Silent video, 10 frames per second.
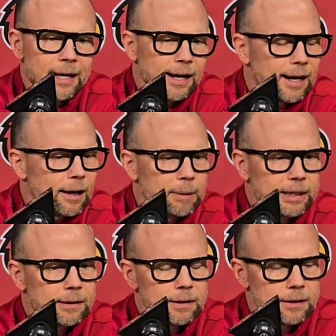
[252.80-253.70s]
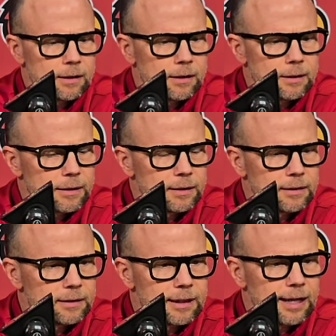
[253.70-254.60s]
Yeah, I mean,
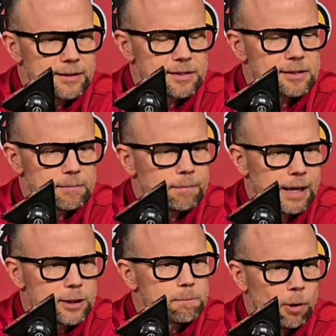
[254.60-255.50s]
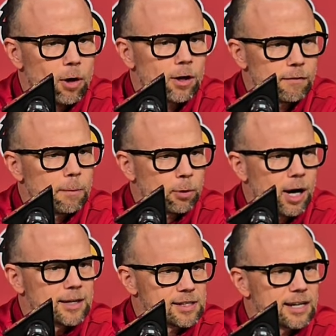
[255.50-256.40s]
that's part of the
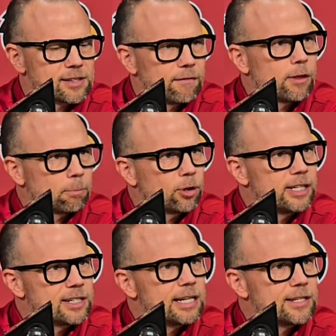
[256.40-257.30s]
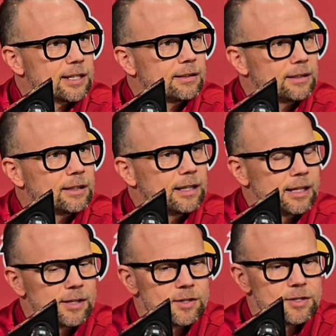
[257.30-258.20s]
process of the preseason,
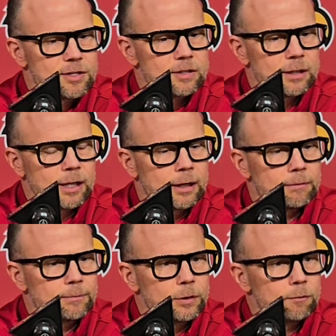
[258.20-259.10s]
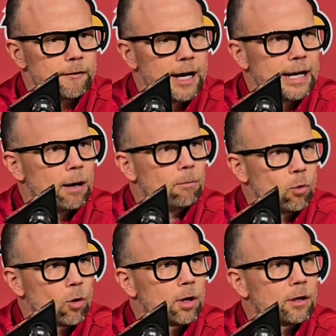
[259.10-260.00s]
is you find
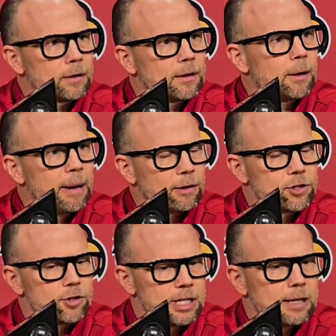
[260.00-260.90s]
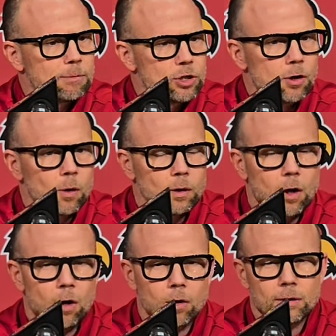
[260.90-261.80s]
out more about your team as you go
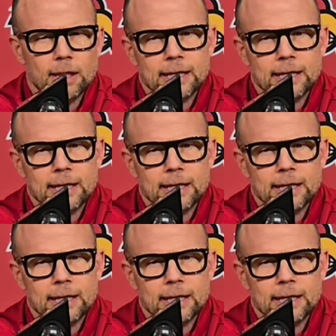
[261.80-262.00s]
along.